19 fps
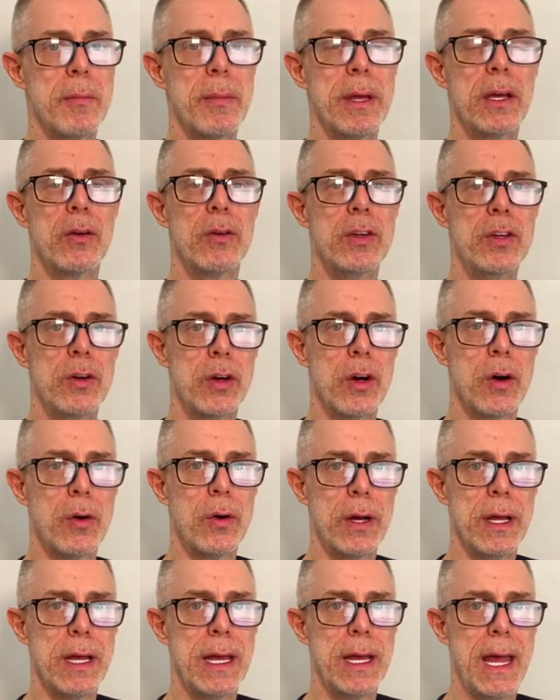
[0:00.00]
to
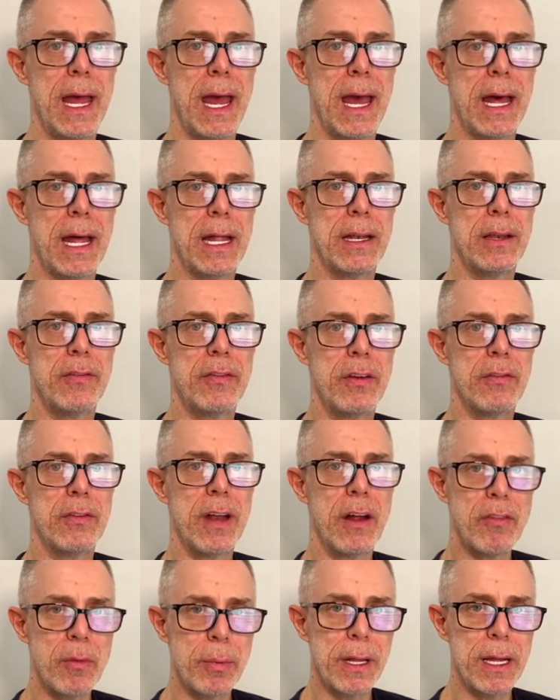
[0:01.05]
Migoyugo. And if you've
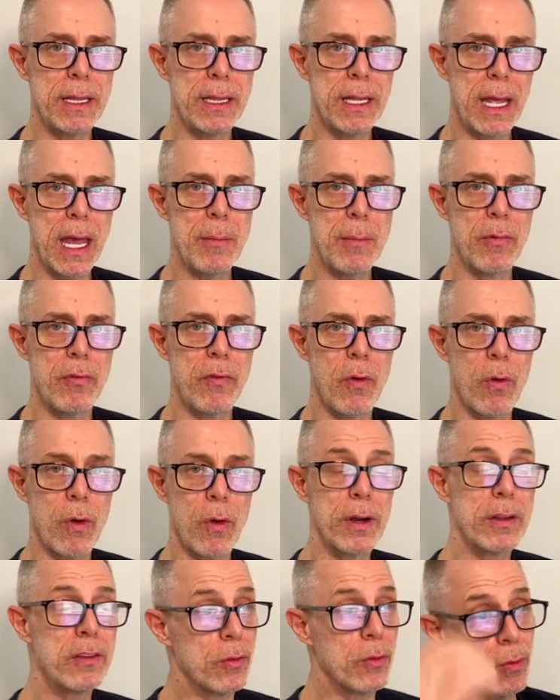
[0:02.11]
never played the game
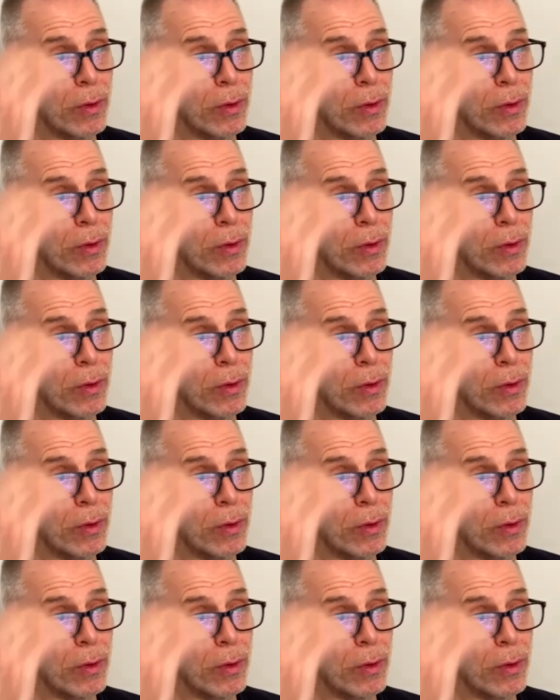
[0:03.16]
before, it's a